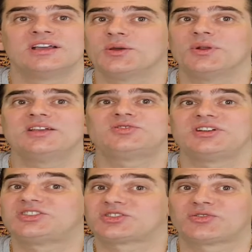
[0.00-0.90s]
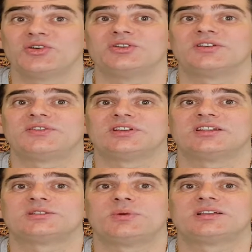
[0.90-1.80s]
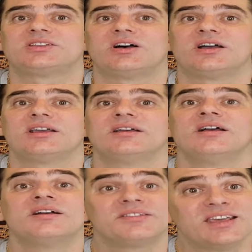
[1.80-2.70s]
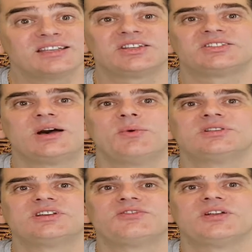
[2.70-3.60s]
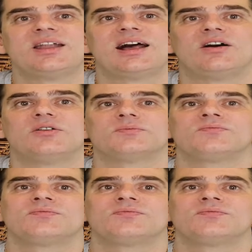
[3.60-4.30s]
you were literally screwed if you didn't speak Thai. Things are somewhat different now.